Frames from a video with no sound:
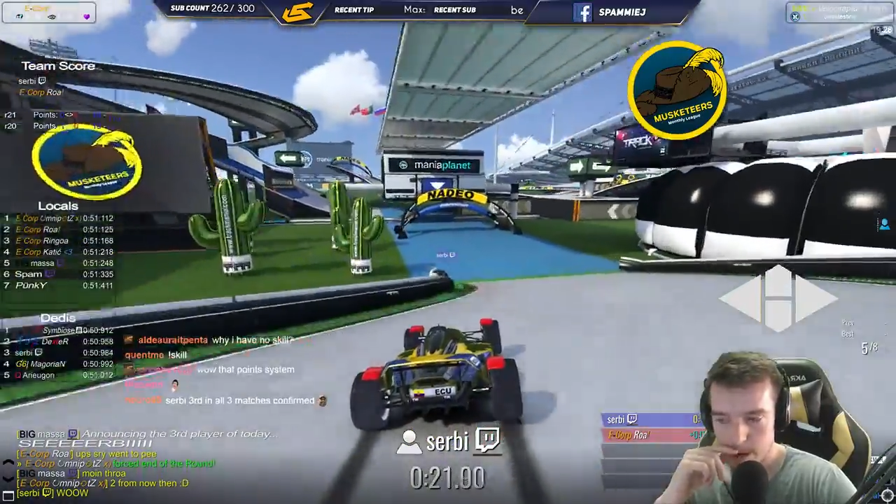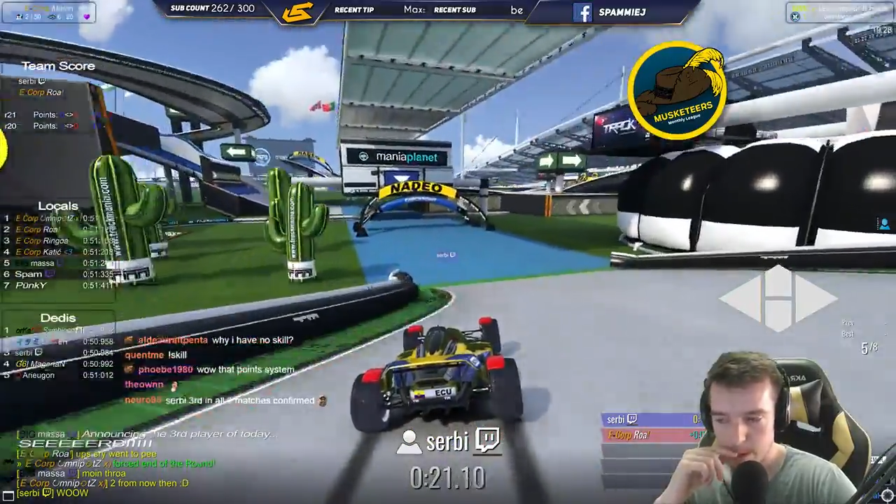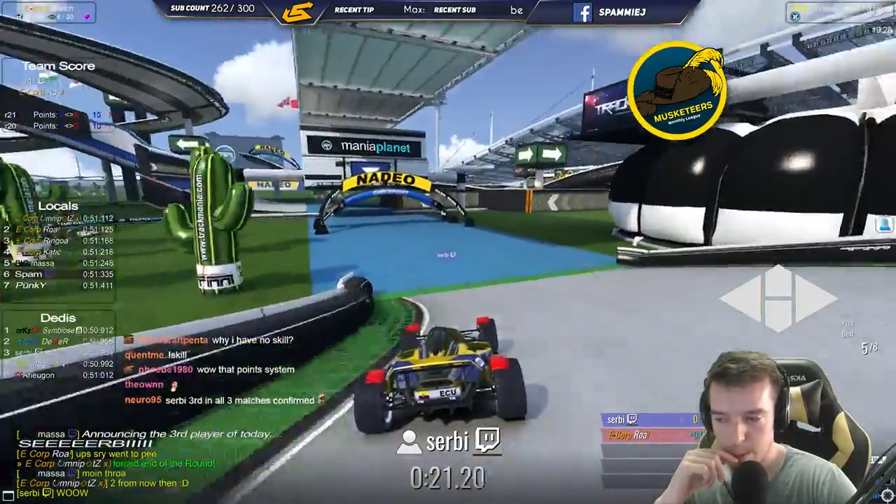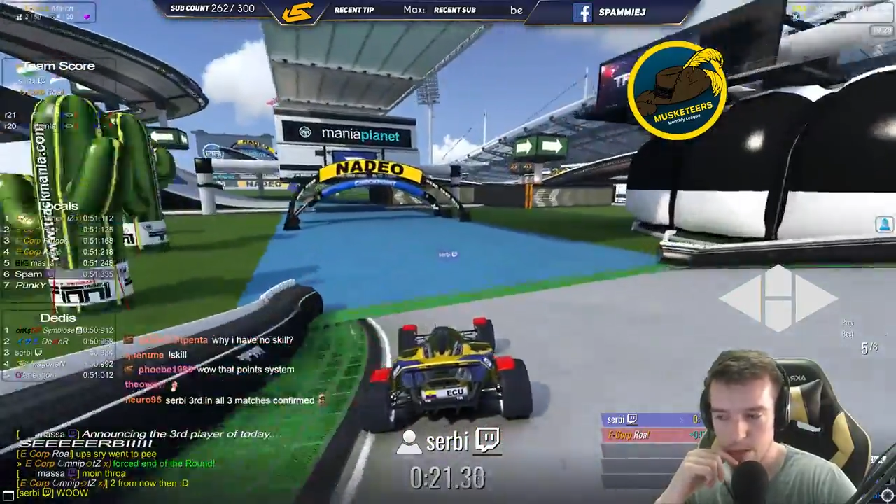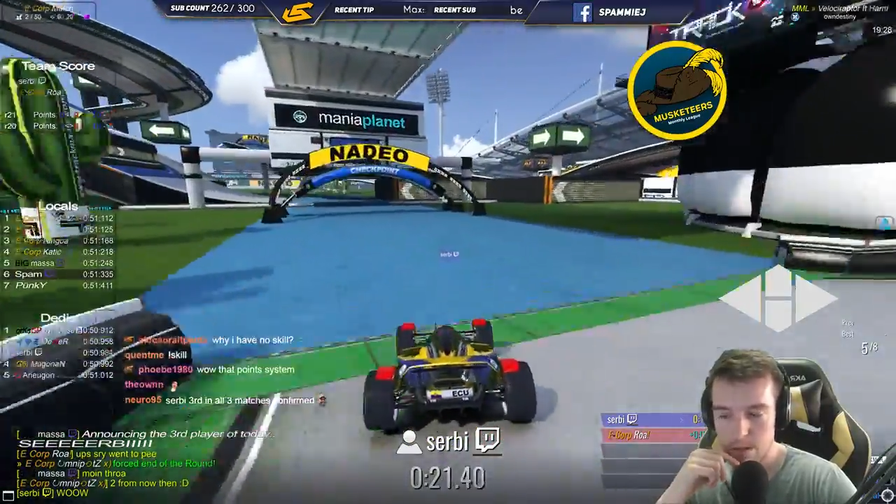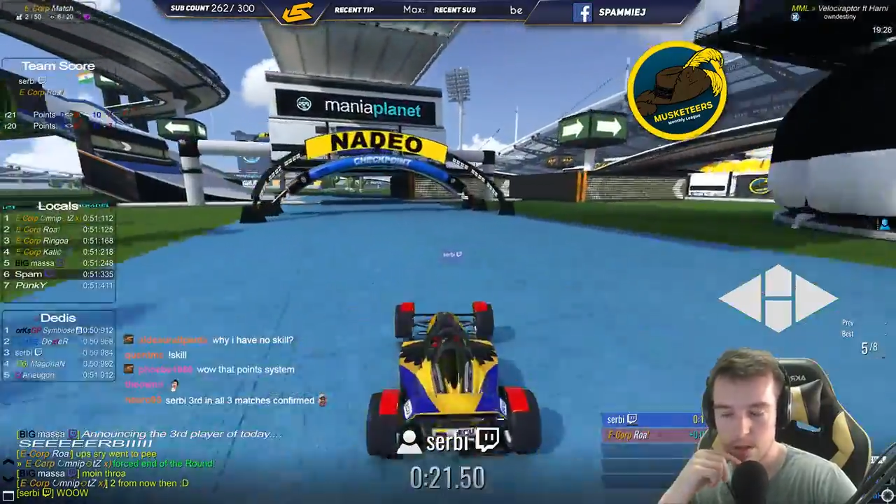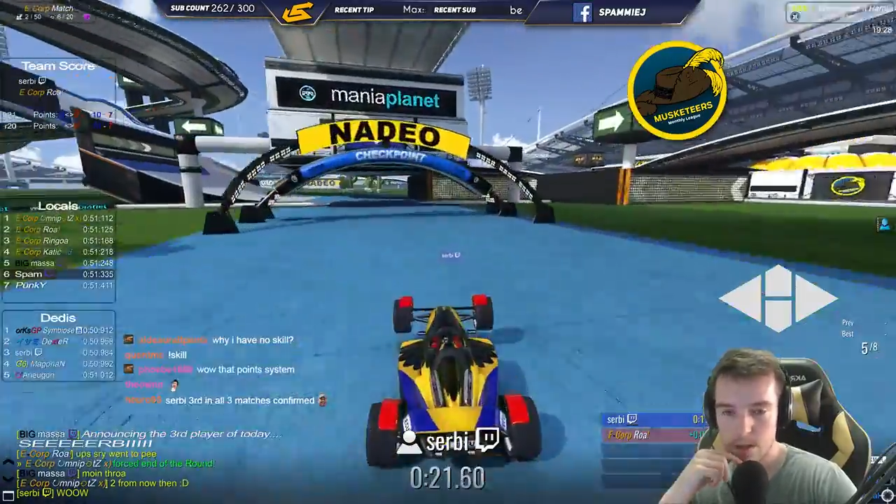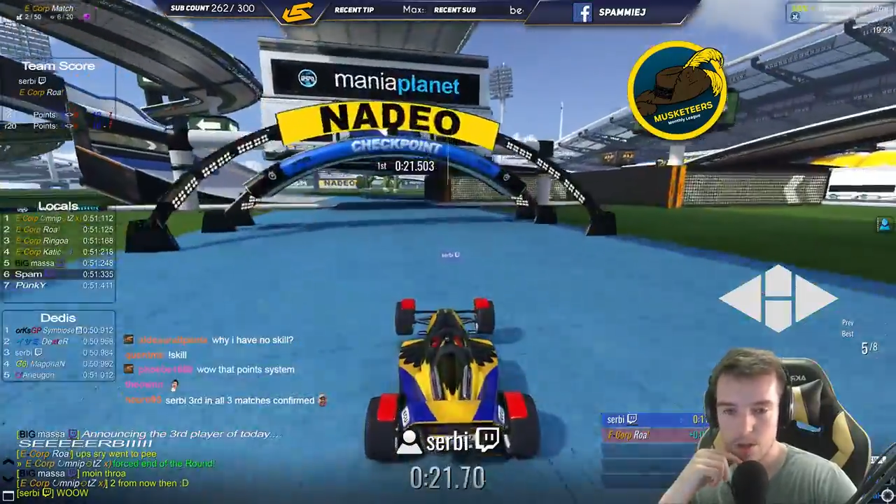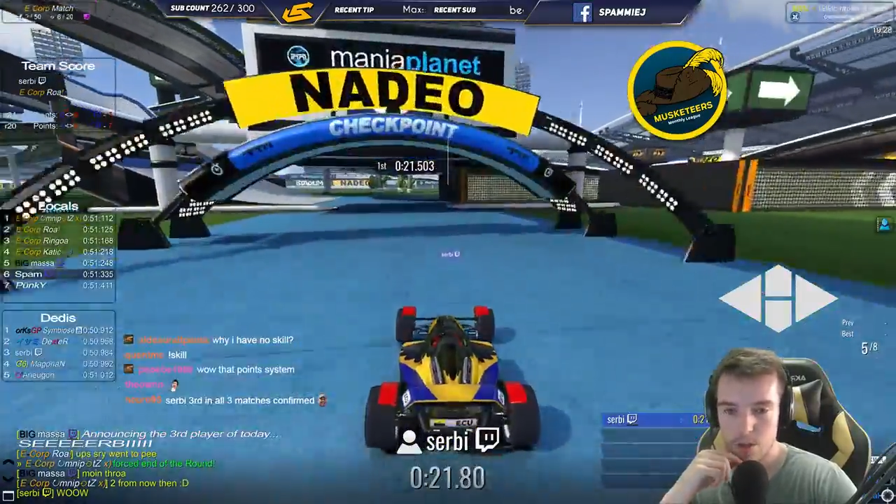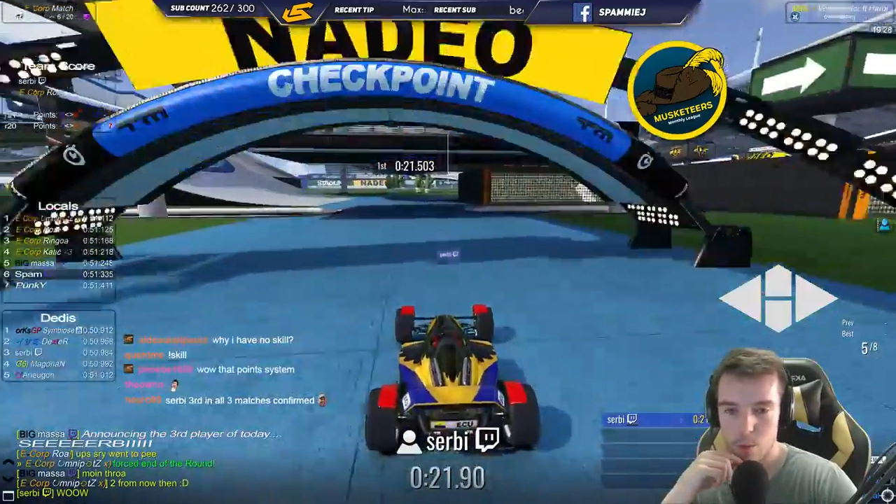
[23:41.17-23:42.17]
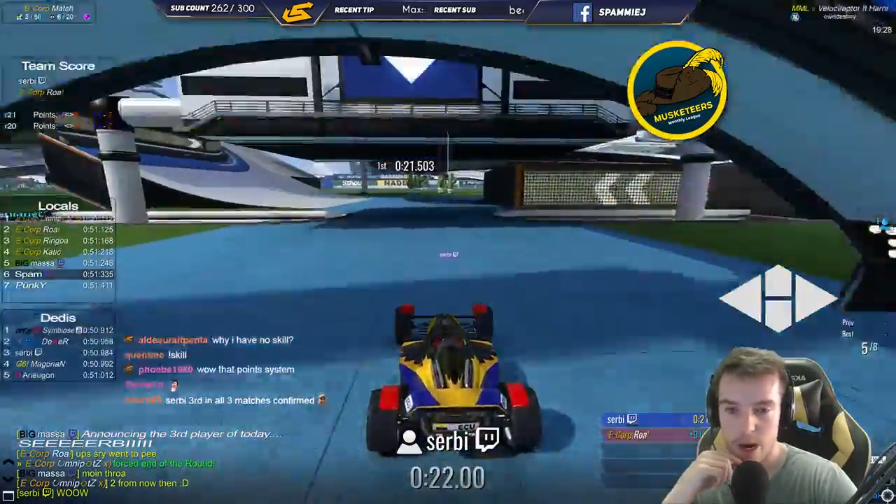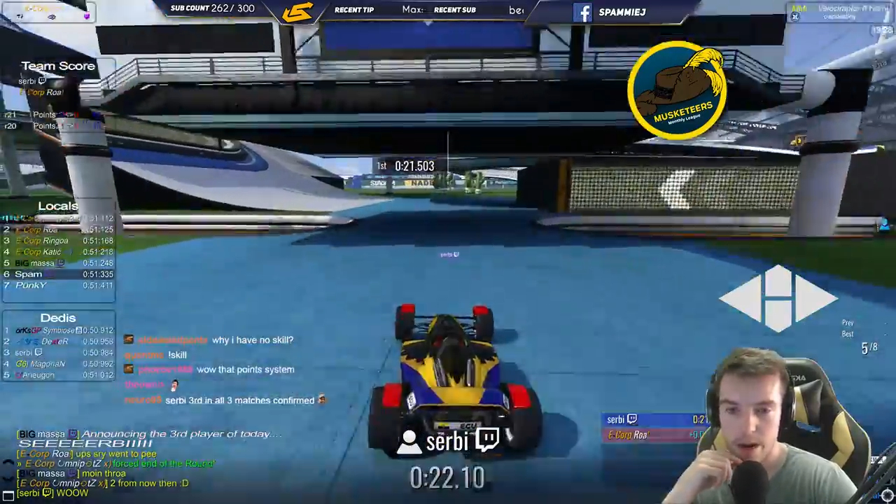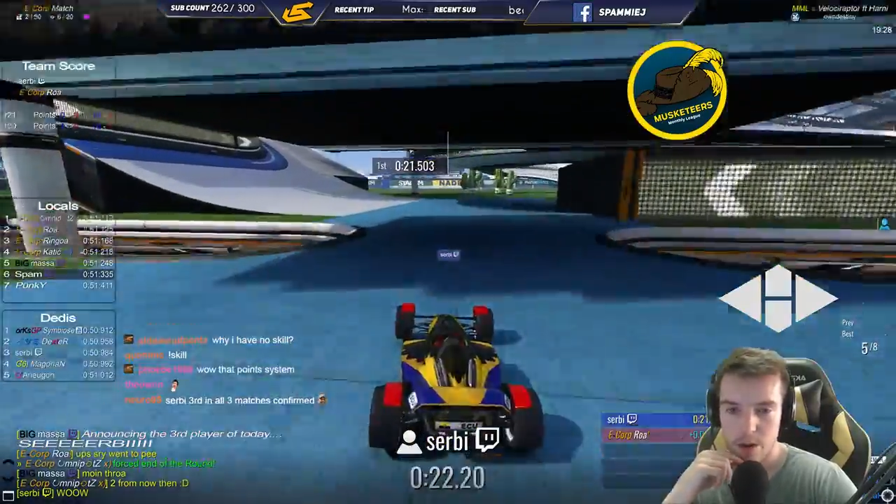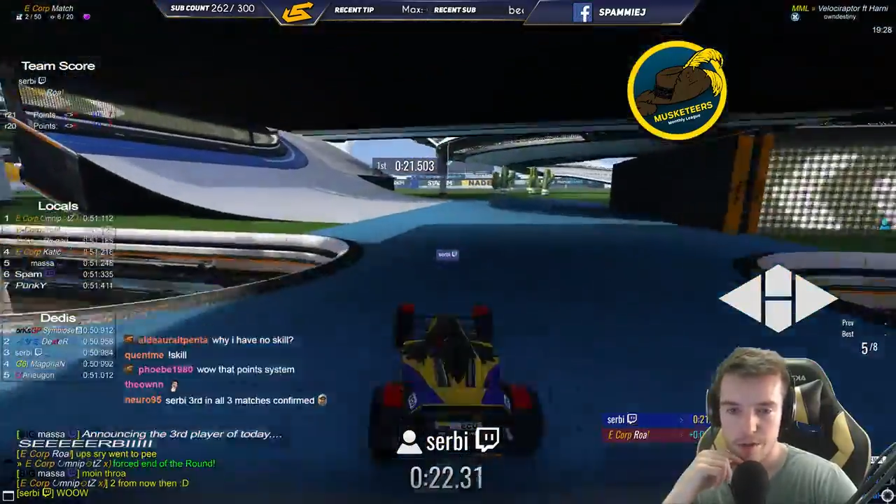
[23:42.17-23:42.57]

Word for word: But, dude, why are you